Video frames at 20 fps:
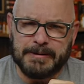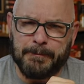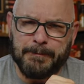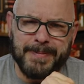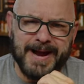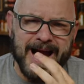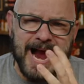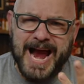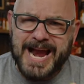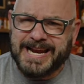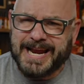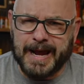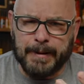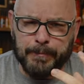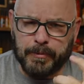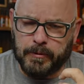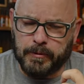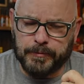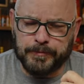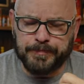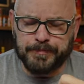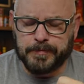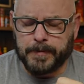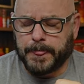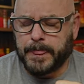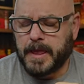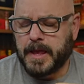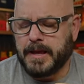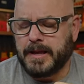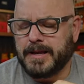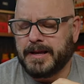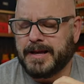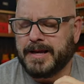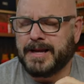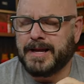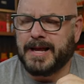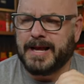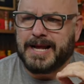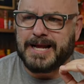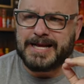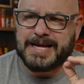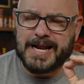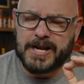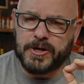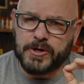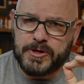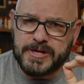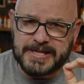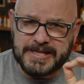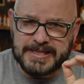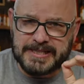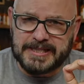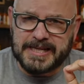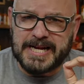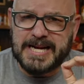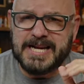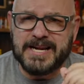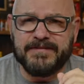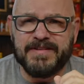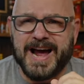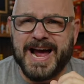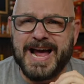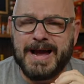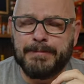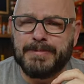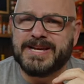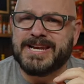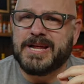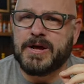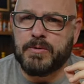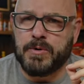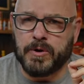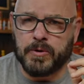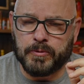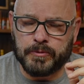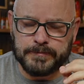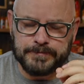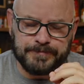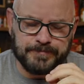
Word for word: pineapple a little thing of habanero.